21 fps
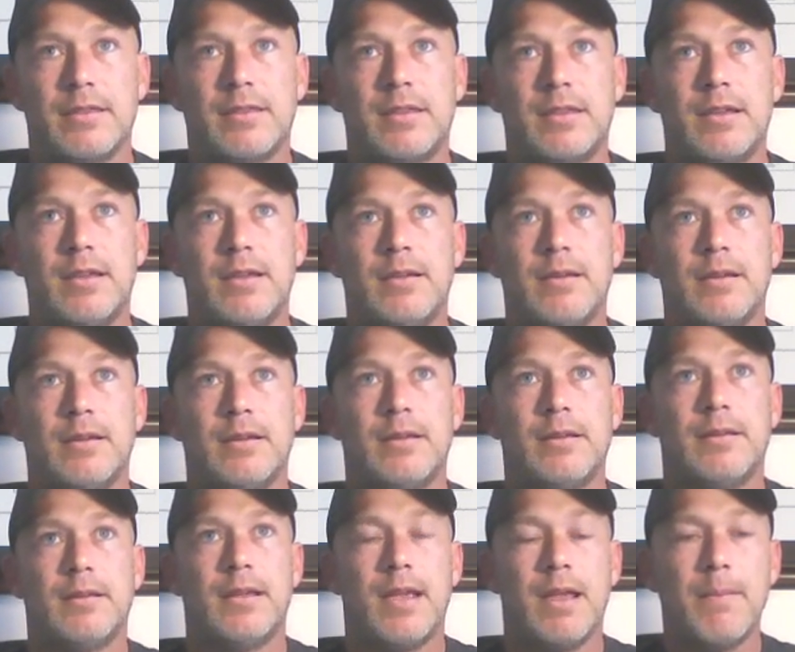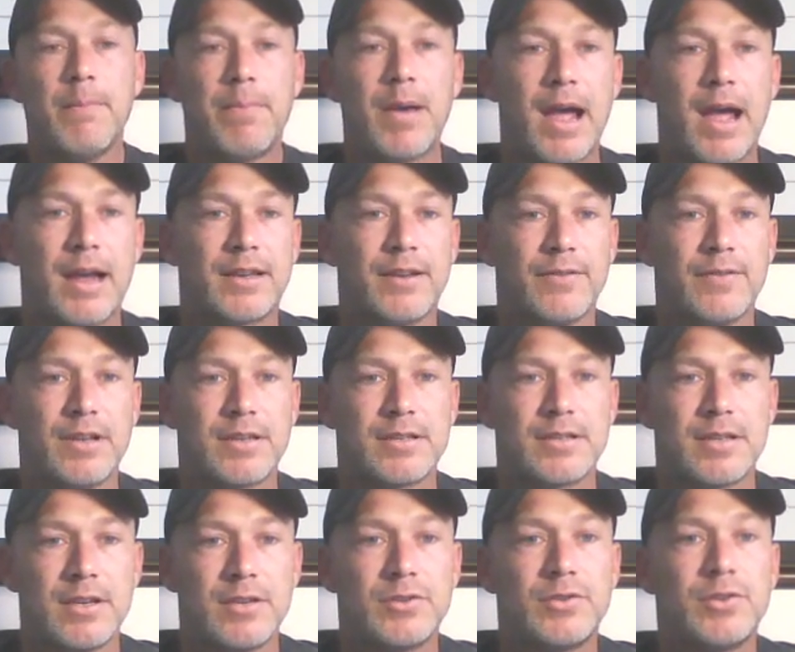the impact of
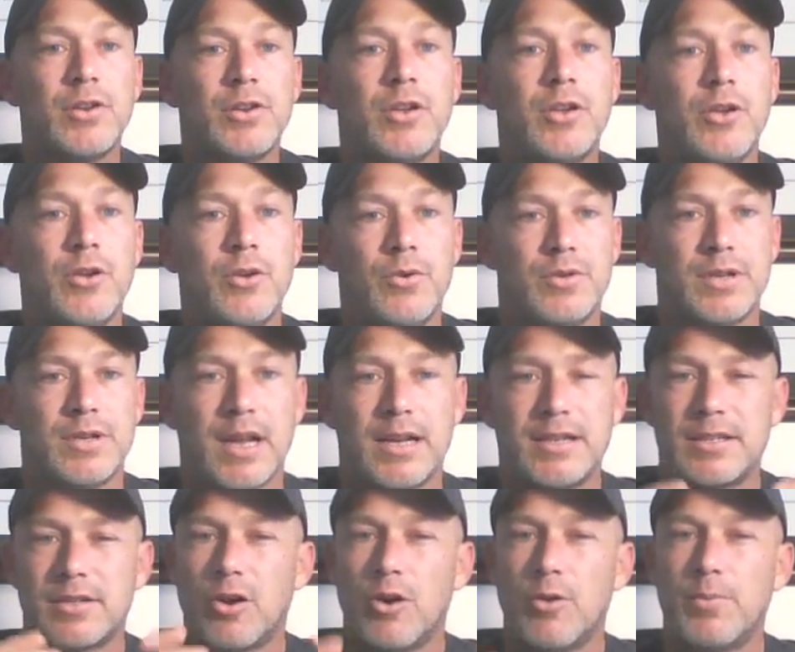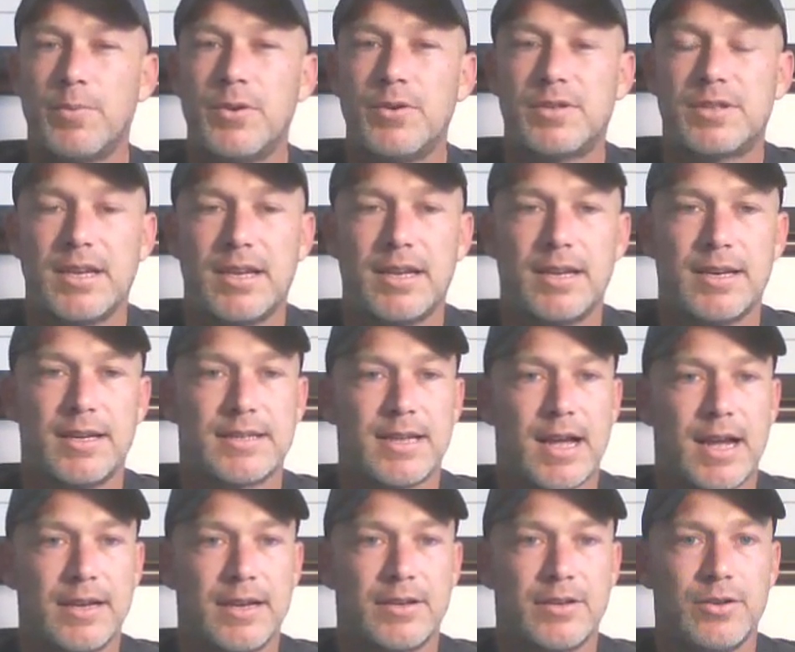this is huge. And I just hope you see it as
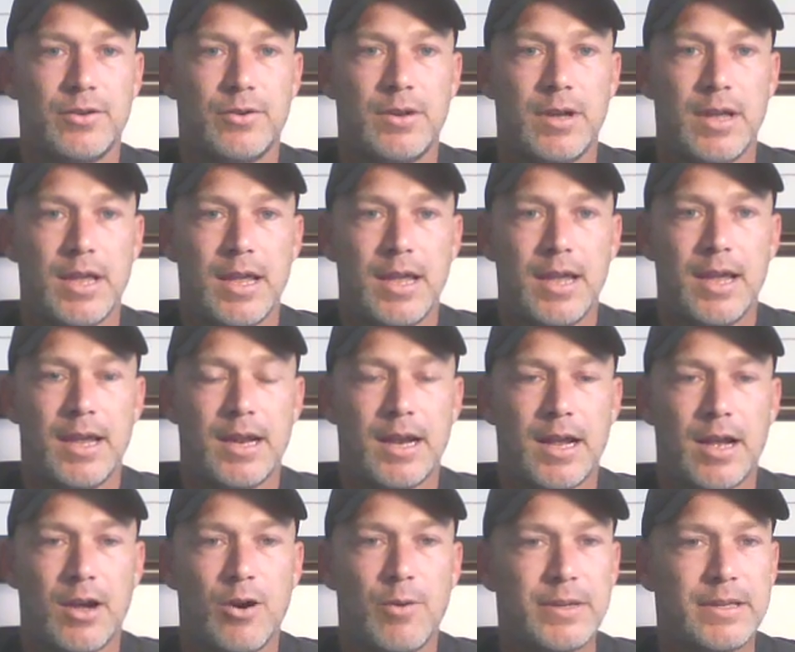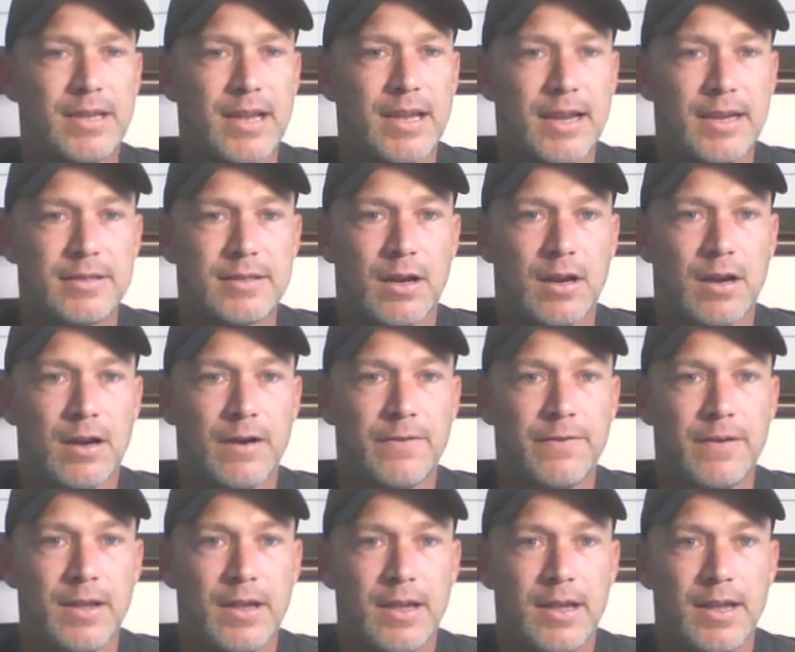I do, and I hope it takes
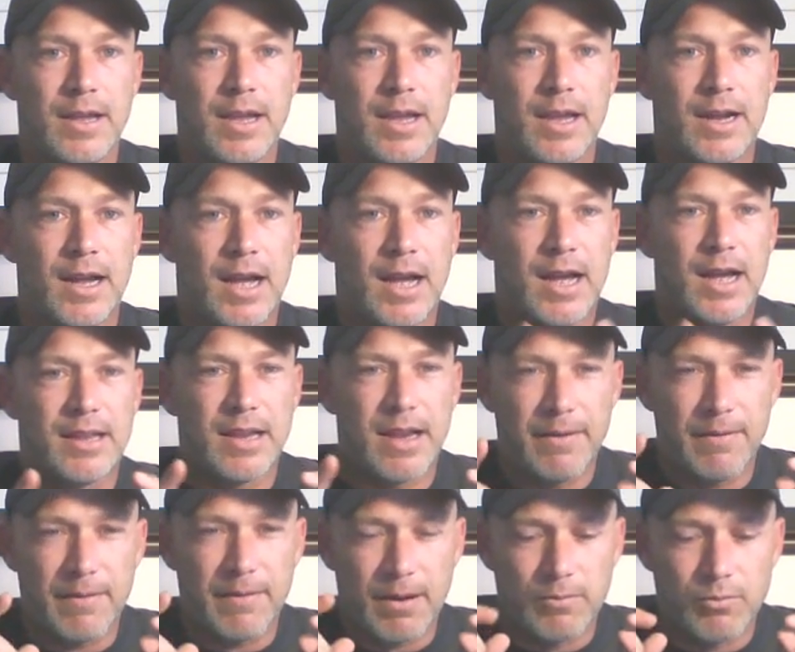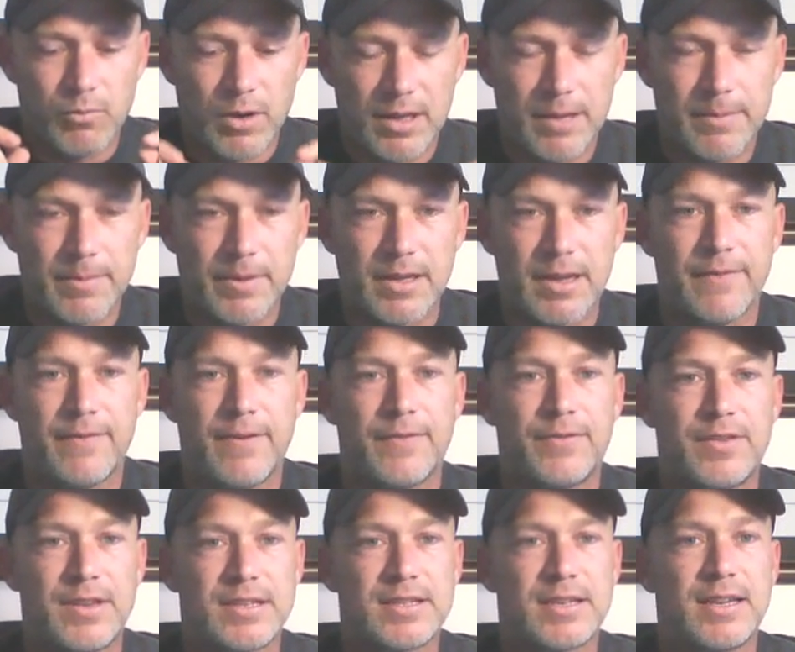off. And I really believe
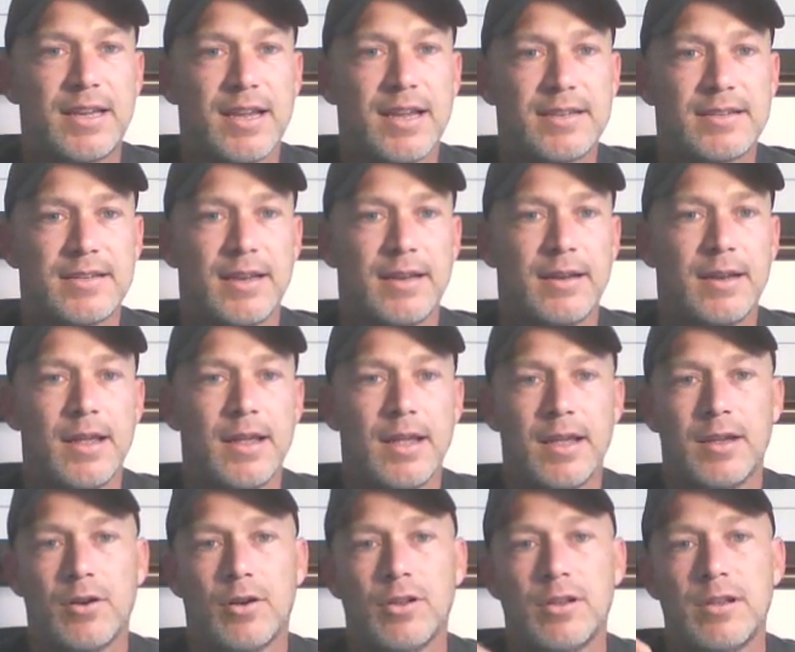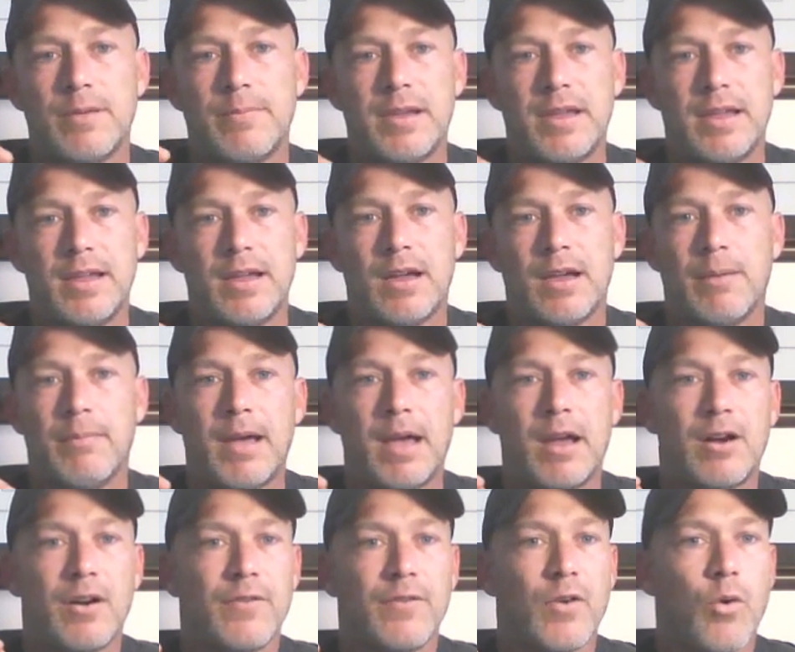if this kicks in, it'll only be a
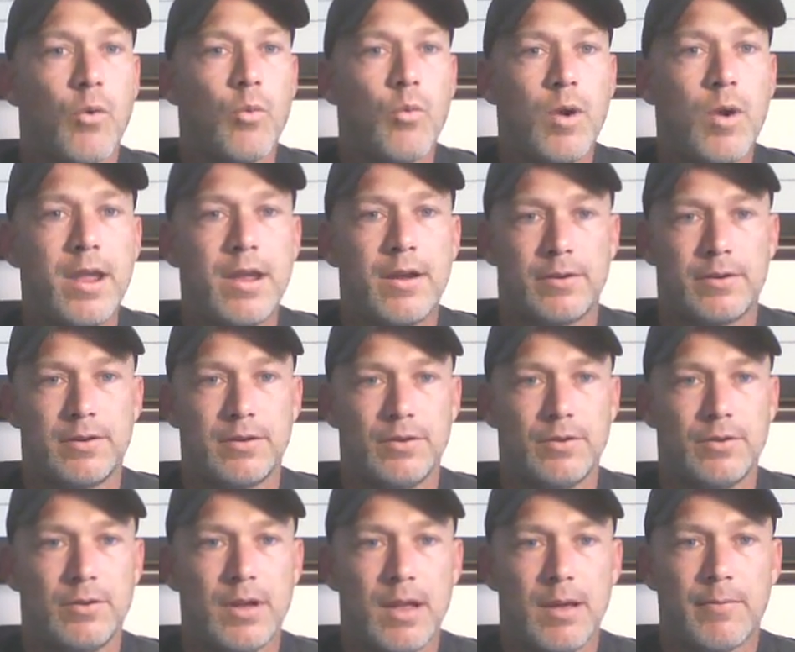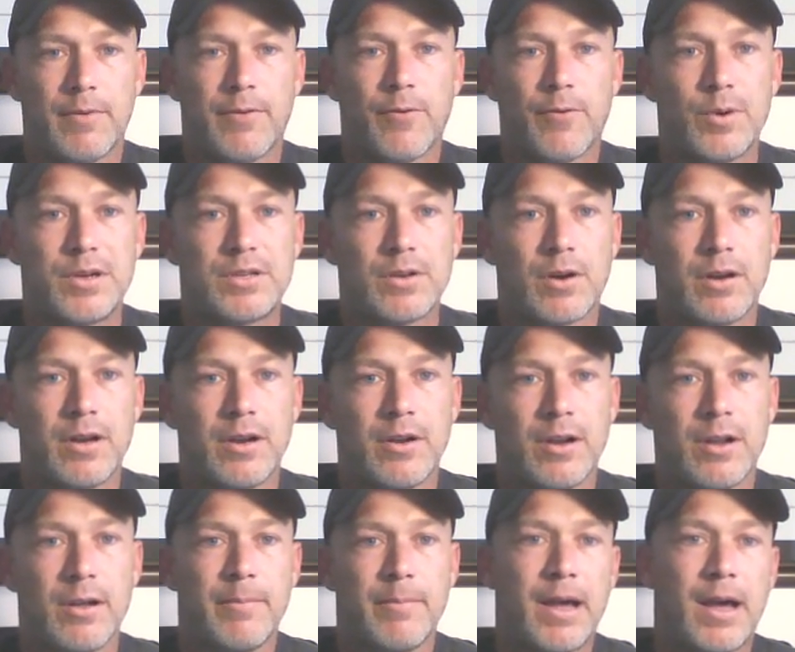matter of a week or two before we start
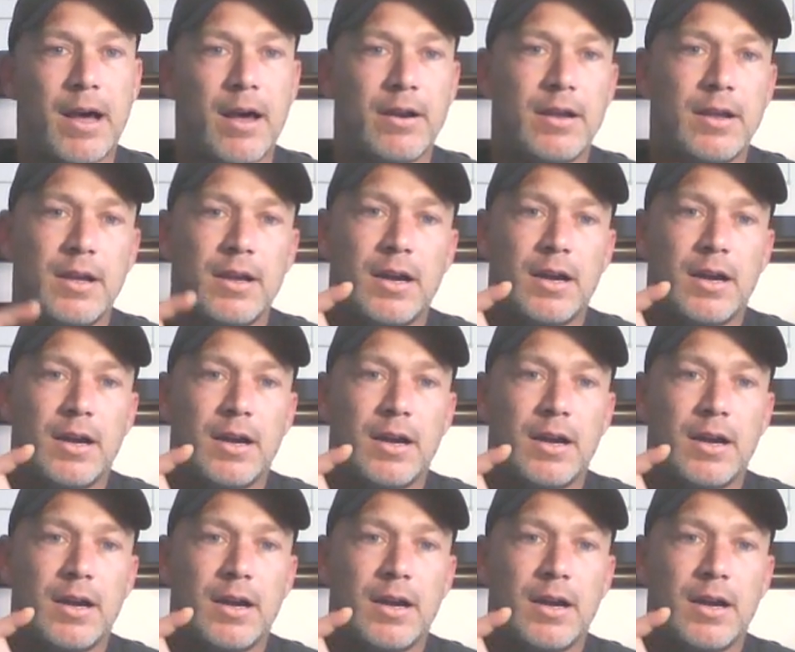hearing about